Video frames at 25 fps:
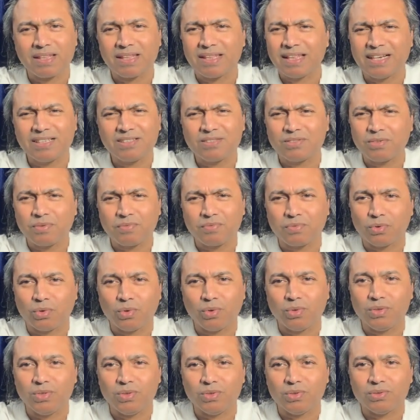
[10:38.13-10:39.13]
That's of
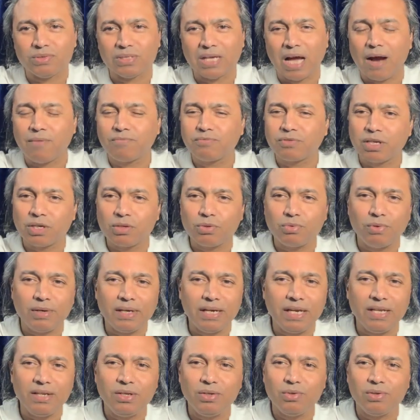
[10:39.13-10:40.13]
no use. After
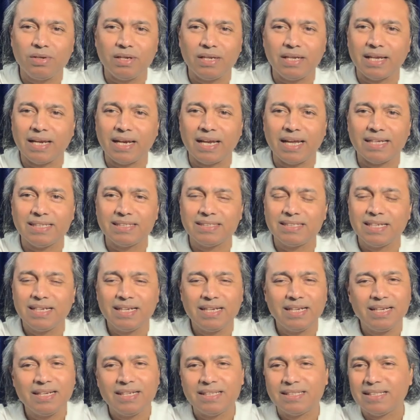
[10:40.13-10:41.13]
quitting, you realize
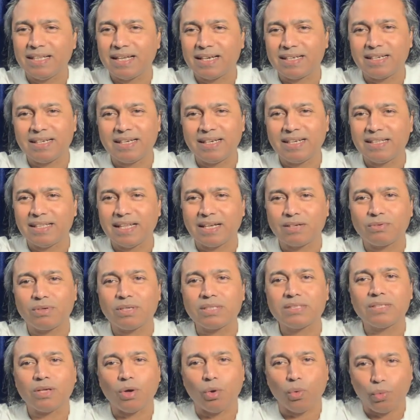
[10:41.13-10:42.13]
that that
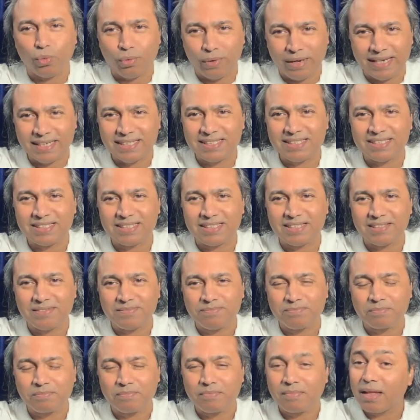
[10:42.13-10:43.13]
was waste.
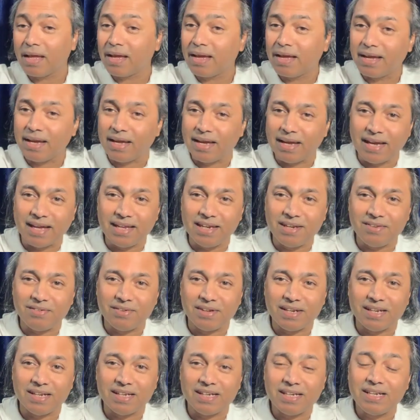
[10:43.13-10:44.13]

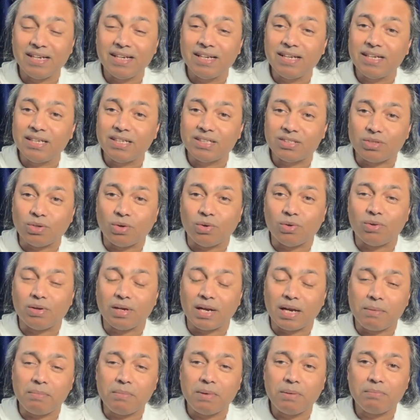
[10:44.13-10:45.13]
Anyway, so
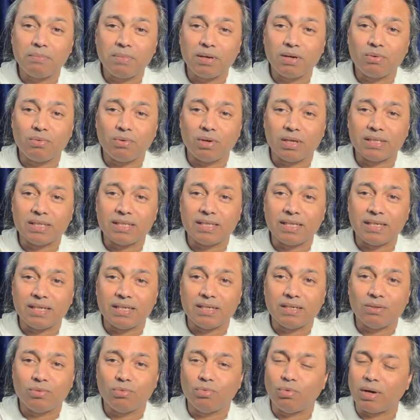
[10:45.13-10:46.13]
remember one thing,
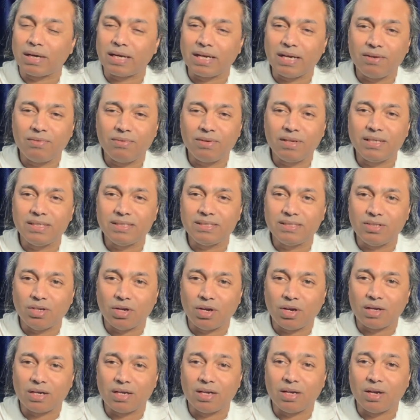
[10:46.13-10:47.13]
whatever is
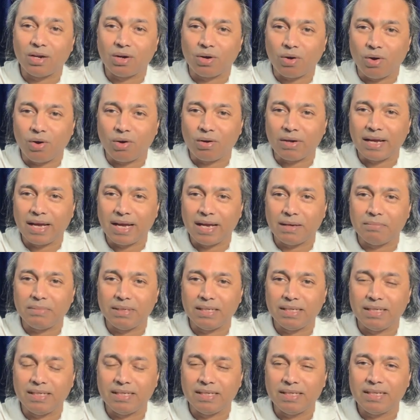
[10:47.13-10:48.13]
your wrong
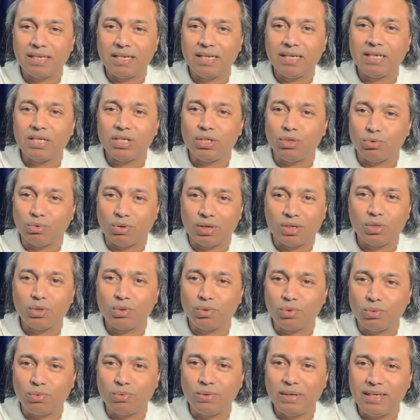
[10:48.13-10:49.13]
habit, you want to
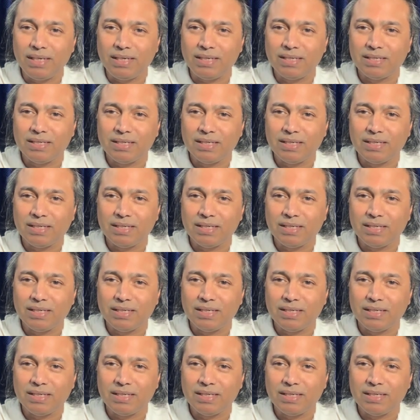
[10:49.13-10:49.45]
quit,